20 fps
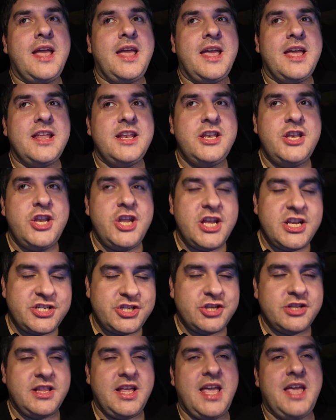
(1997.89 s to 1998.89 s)

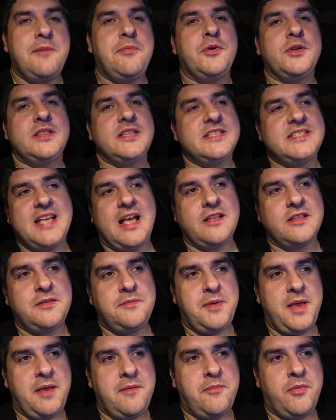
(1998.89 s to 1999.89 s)
initially put this out
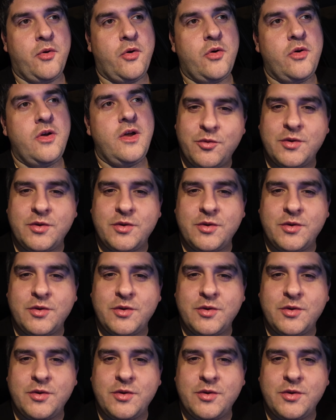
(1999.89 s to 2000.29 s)
to people,